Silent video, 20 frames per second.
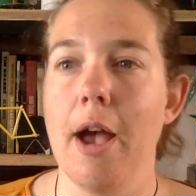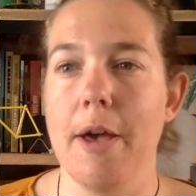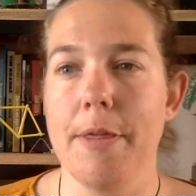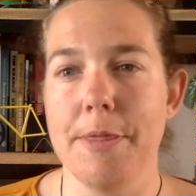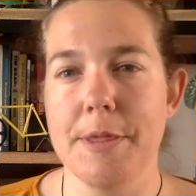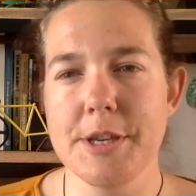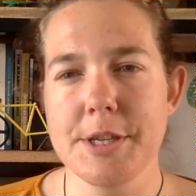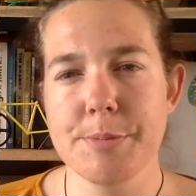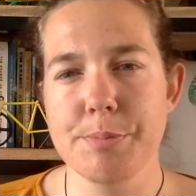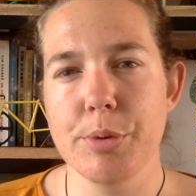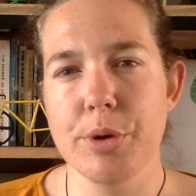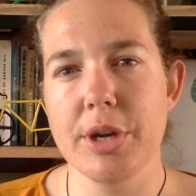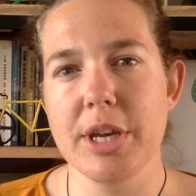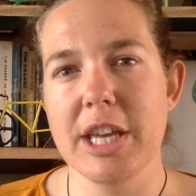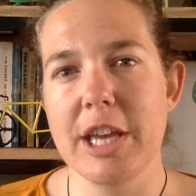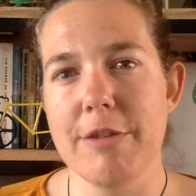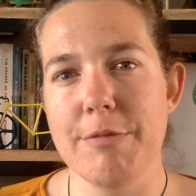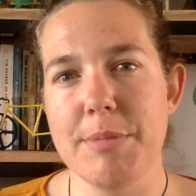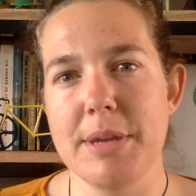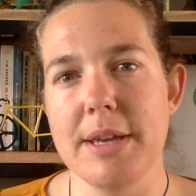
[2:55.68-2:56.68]
And this book
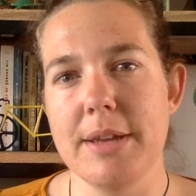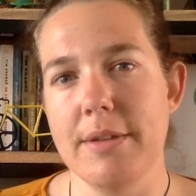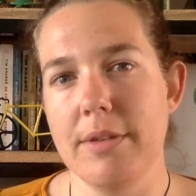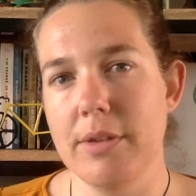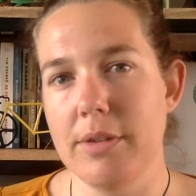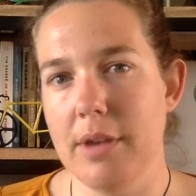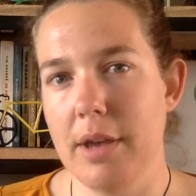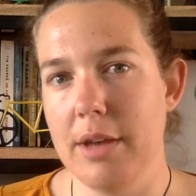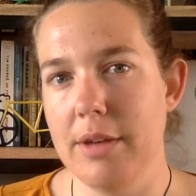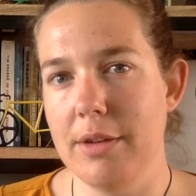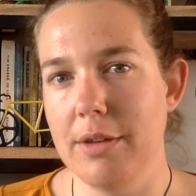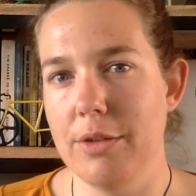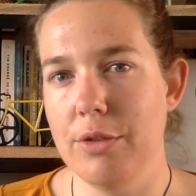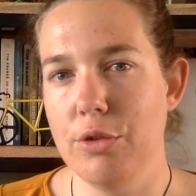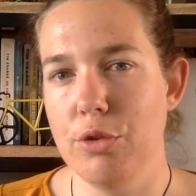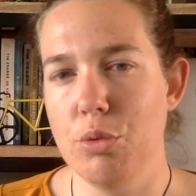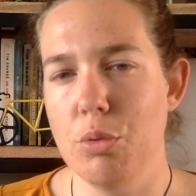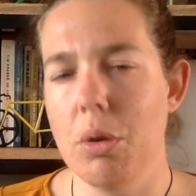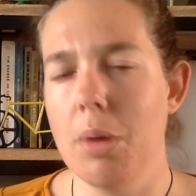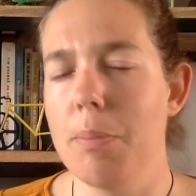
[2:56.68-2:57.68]
gave me insight
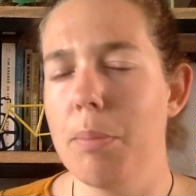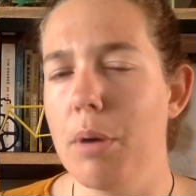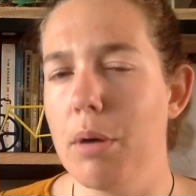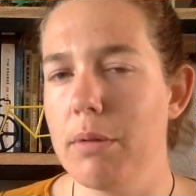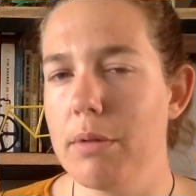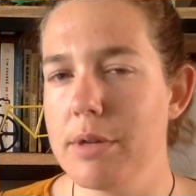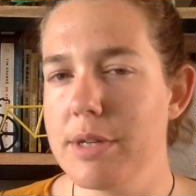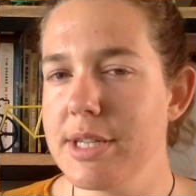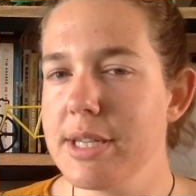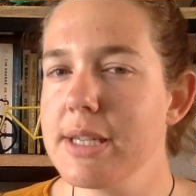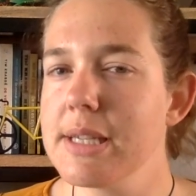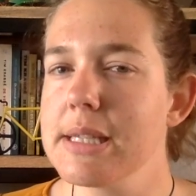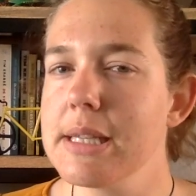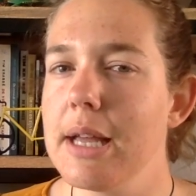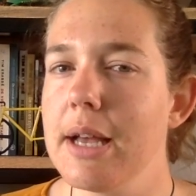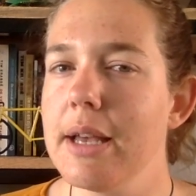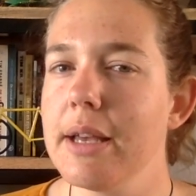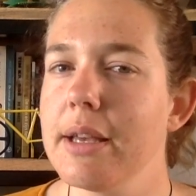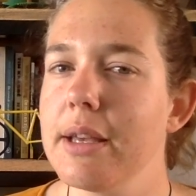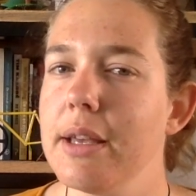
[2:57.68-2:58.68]
into what poverty is
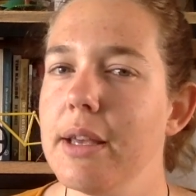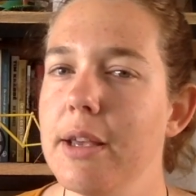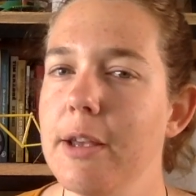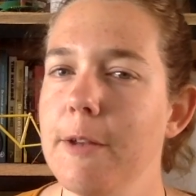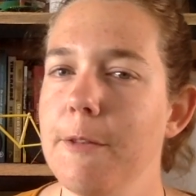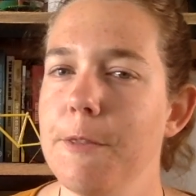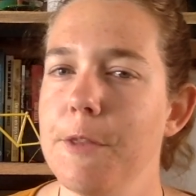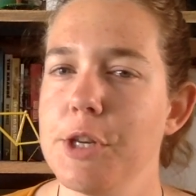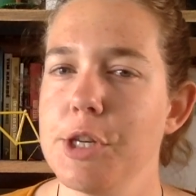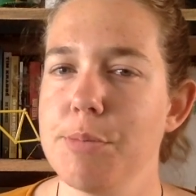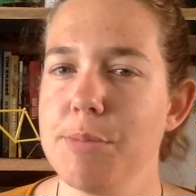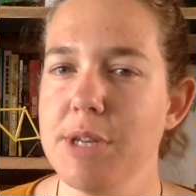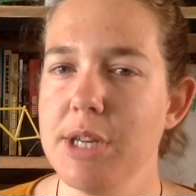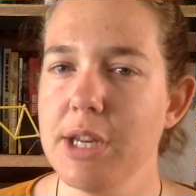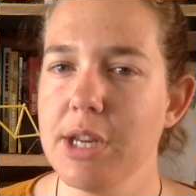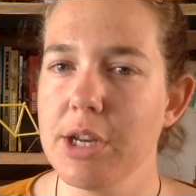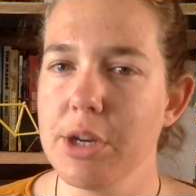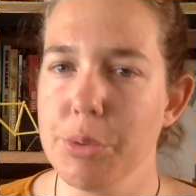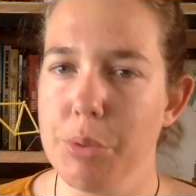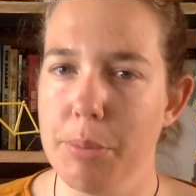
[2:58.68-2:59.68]
like in the
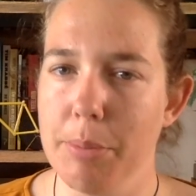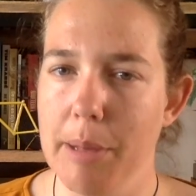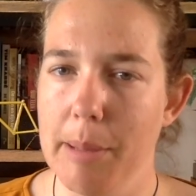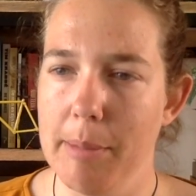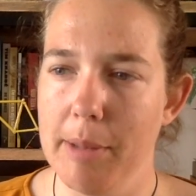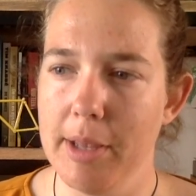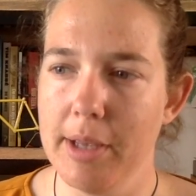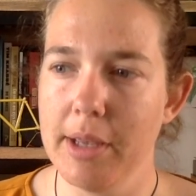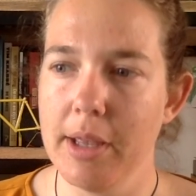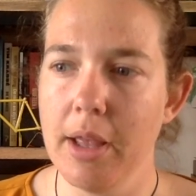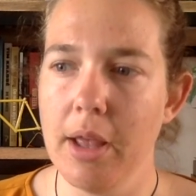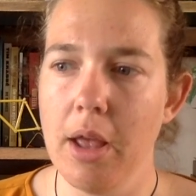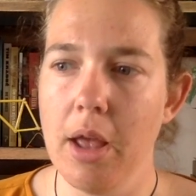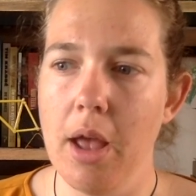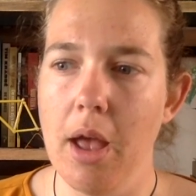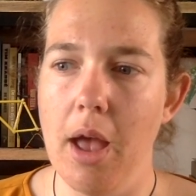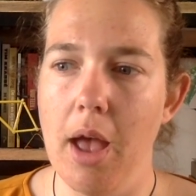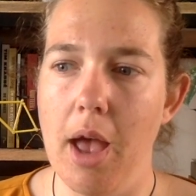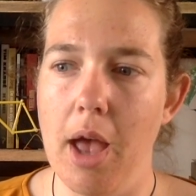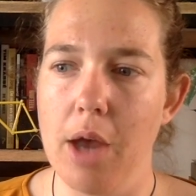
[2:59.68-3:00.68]
Dominican Republic
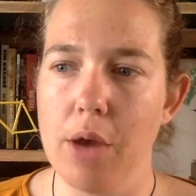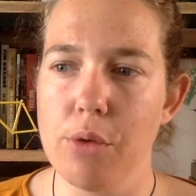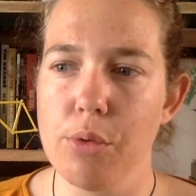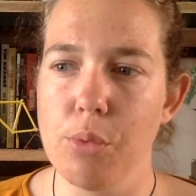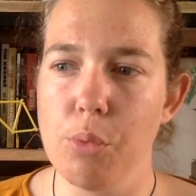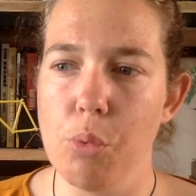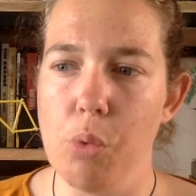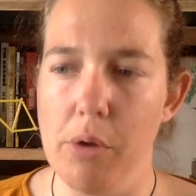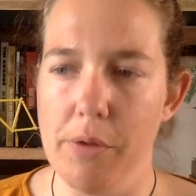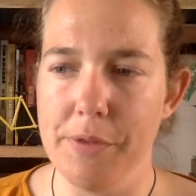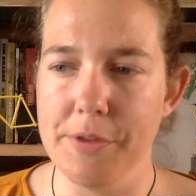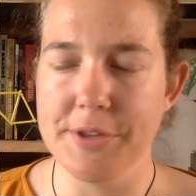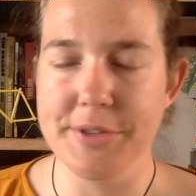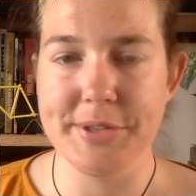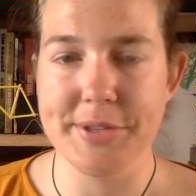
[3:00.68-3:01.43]
and what the